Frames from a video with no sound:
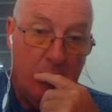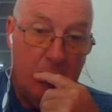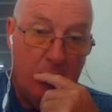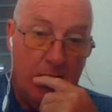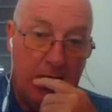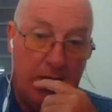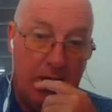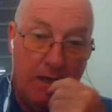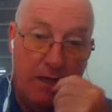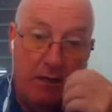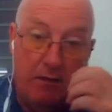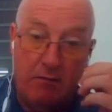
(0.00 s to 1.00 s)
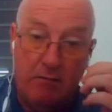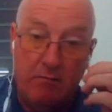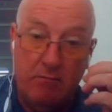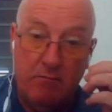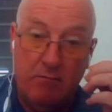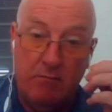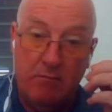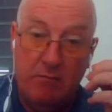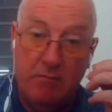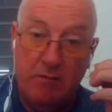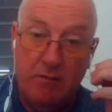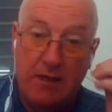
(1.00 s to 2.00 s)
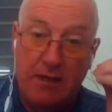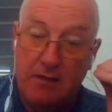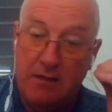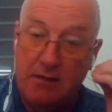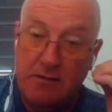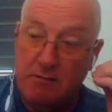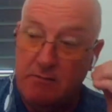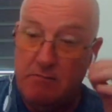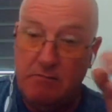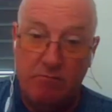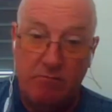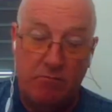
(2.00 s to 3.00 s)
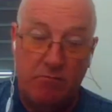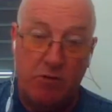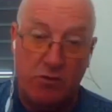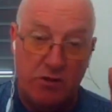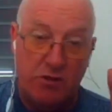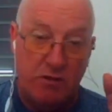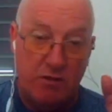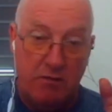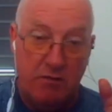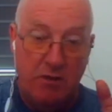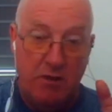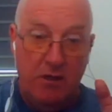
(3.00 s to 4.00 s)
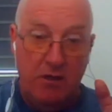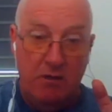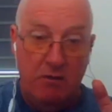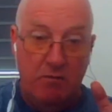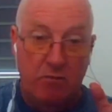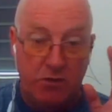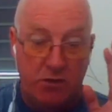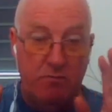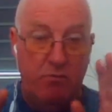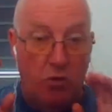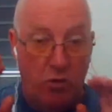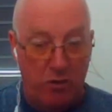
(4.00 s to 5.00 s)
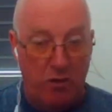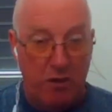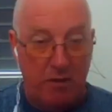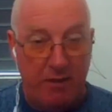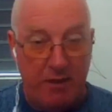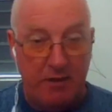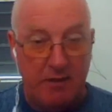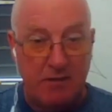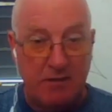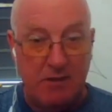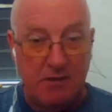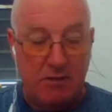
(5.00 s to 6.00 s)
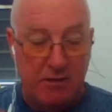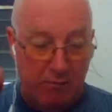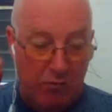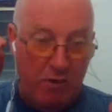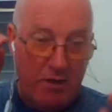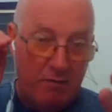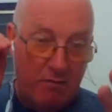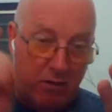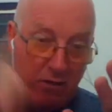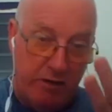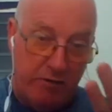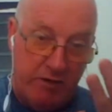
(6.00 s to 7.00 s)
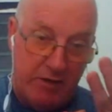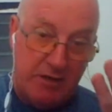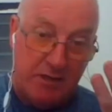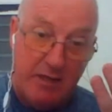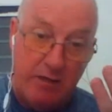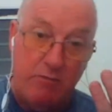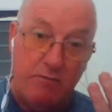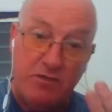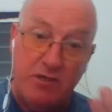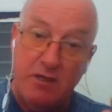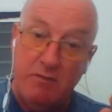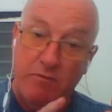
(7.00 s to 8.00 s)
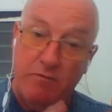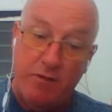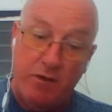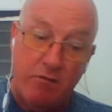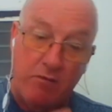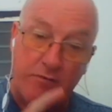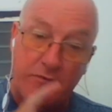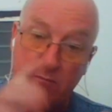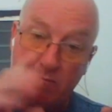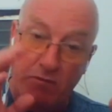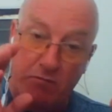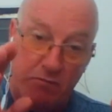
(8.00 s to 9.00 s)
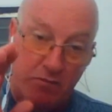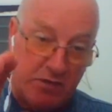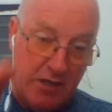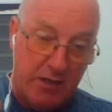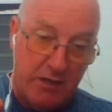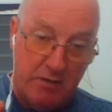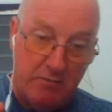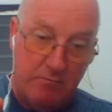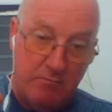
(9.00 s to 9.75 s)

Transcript: And here's what's important about this is, number one, the hydrates are there. We've seen them, we've photographed them, we've studied them.